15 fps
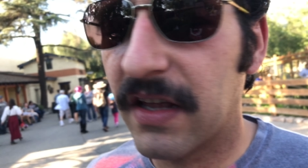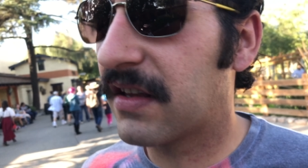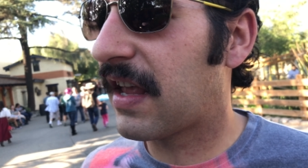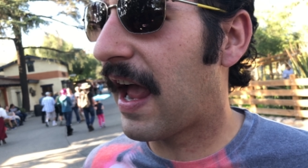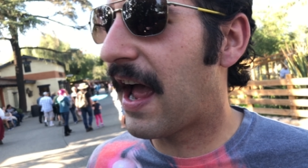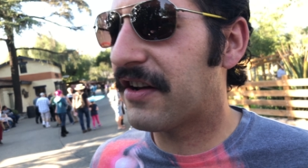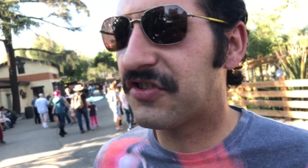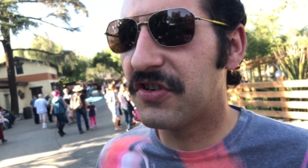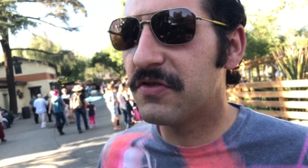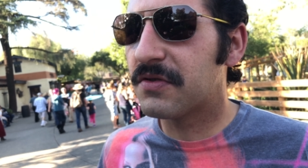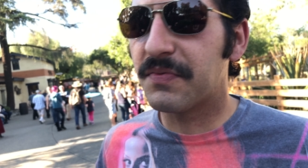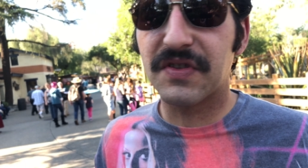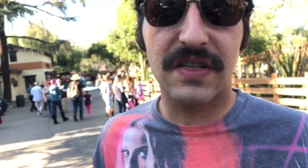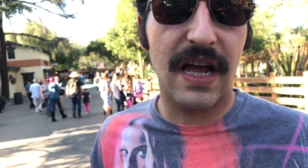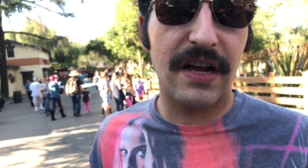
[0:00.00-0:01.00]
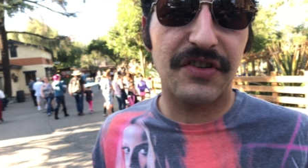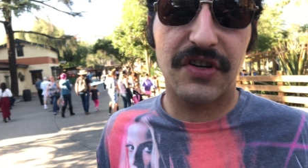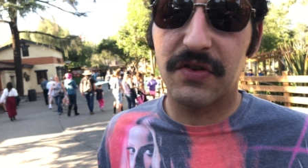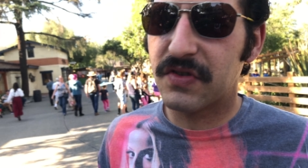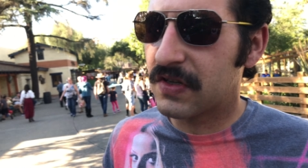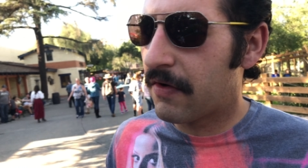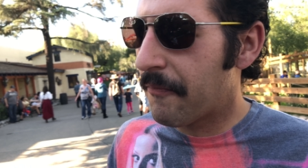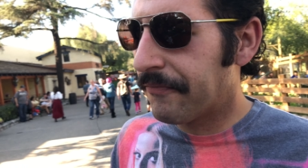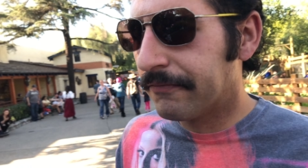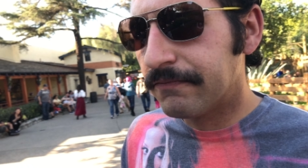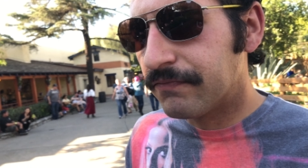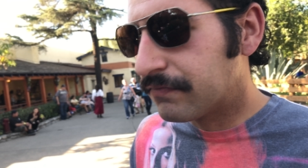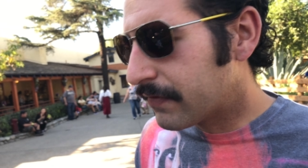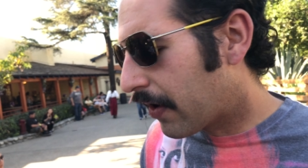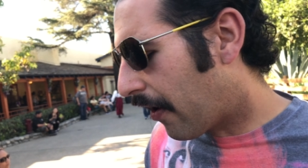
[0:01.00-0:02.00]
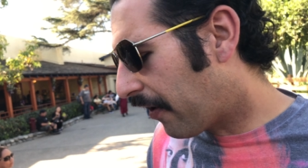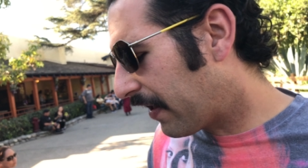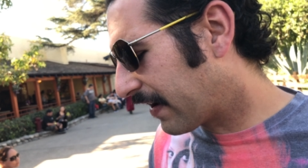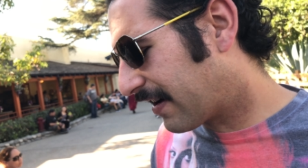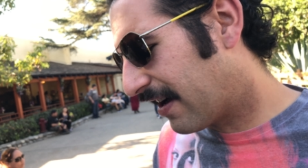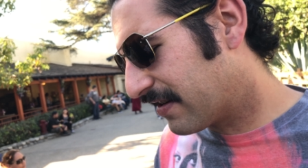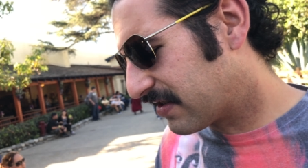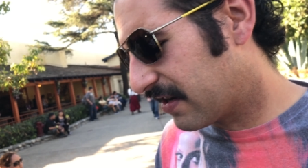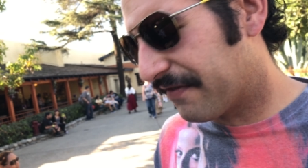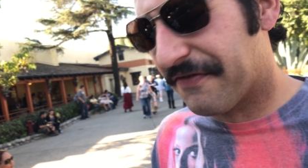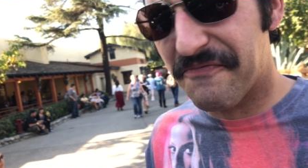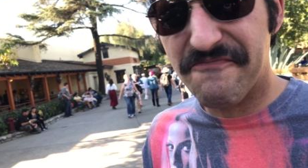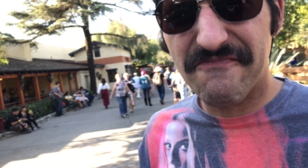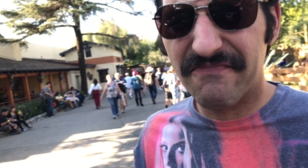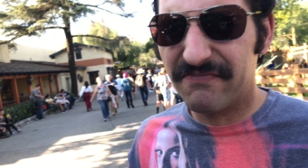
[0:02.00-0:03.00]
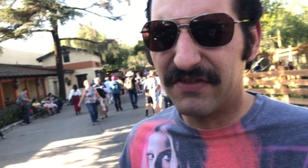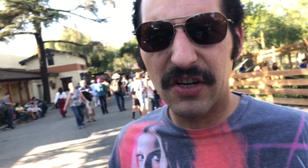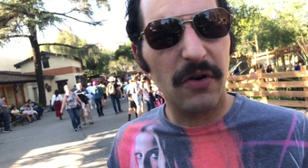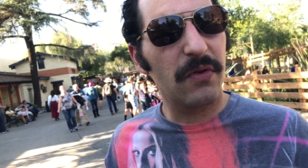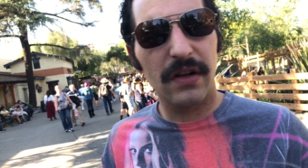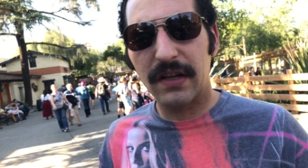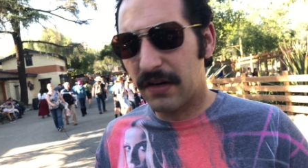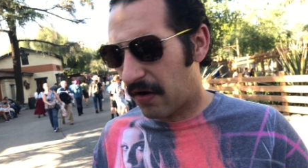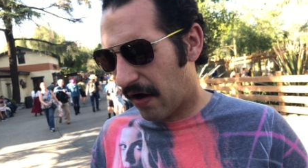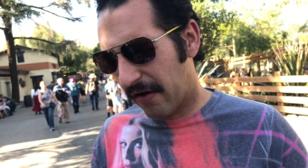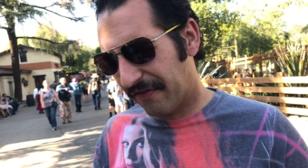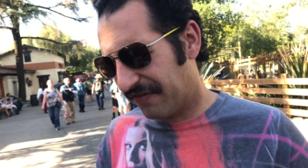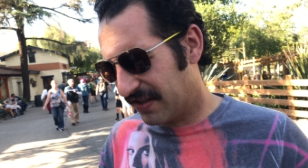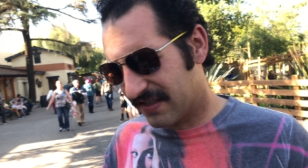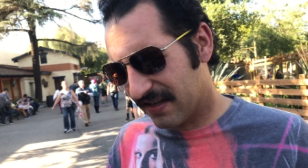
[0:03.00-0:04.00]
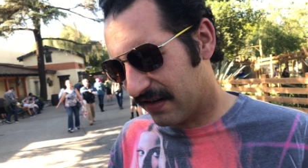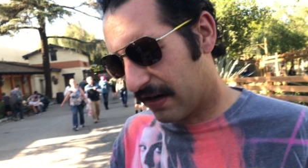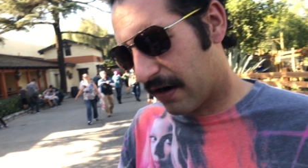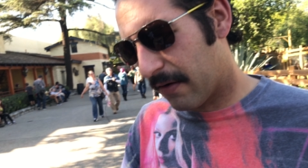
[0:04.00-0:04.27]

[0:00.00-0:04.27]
like cashews, pistachios, yeah, all that kind of stuff. Don't really know how it fits in